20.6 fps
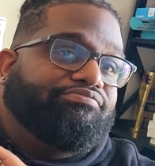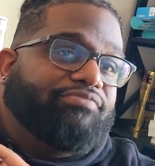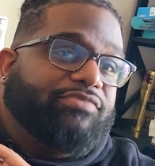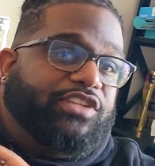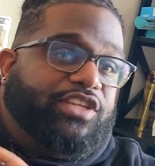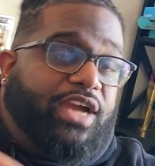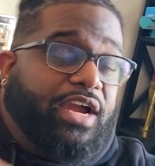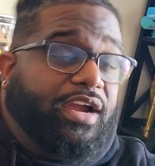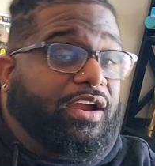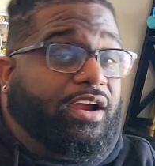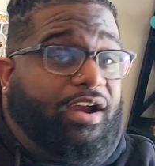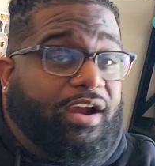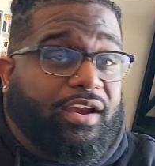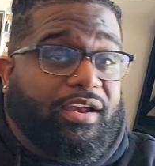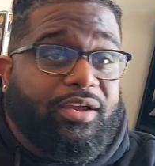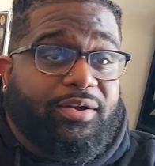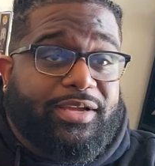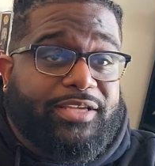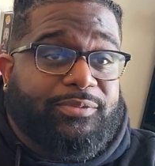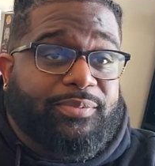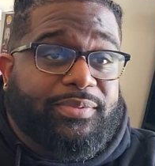
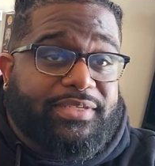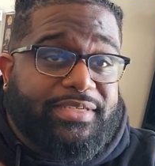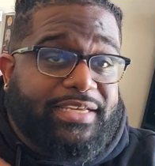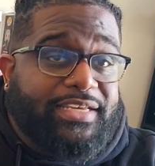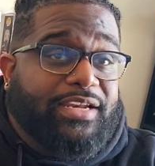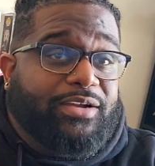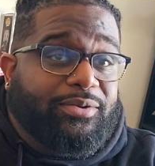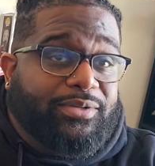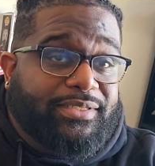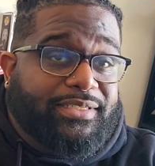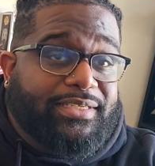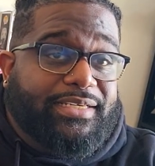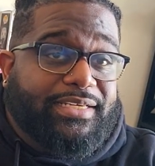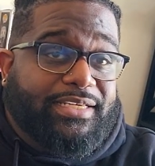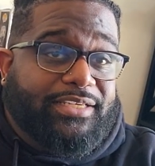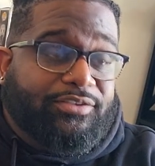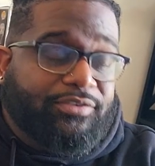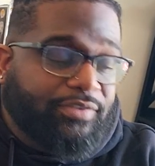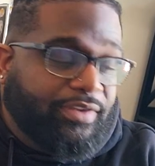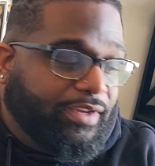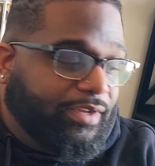Giancarlo Esposito was in
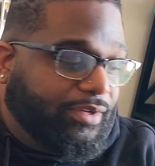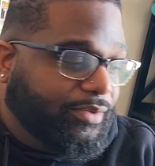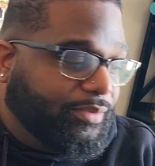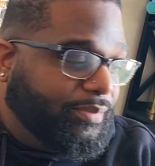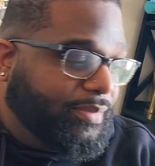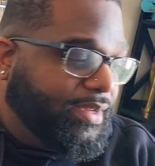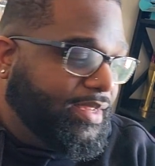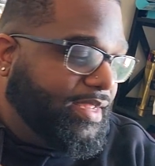this film.